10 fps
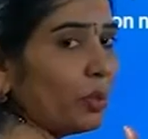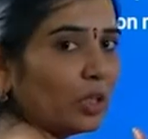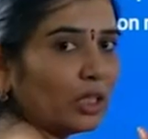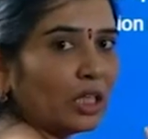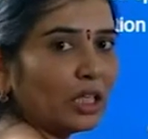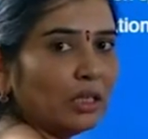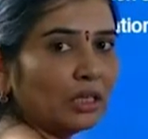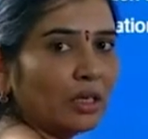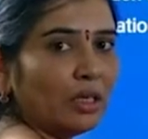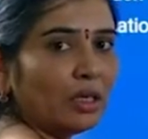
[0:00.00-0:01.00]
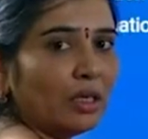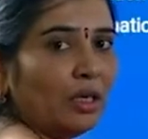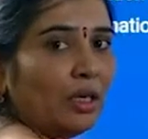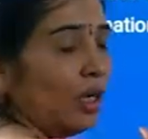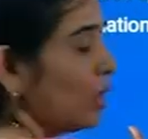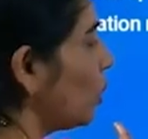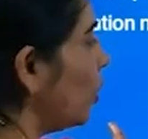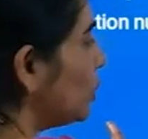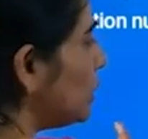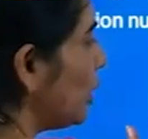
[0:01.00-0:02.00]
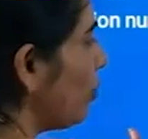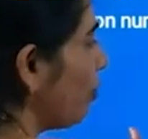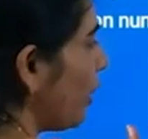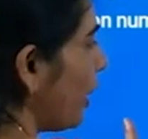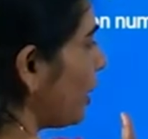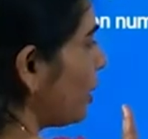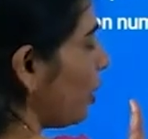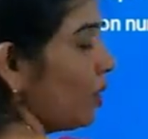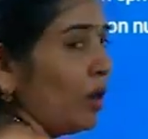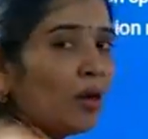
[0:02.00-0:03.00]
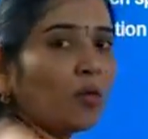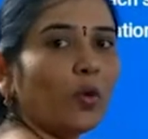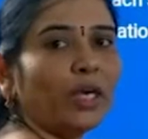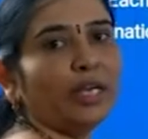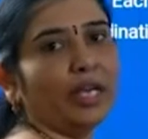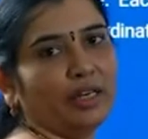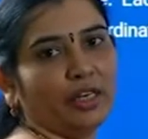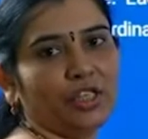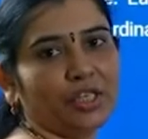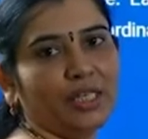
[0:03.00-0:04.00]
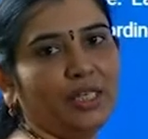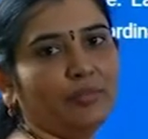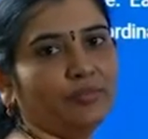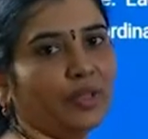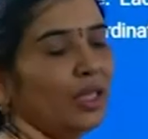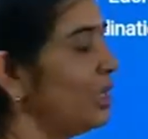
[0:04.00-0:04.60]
particles are closely packed along 1 direction.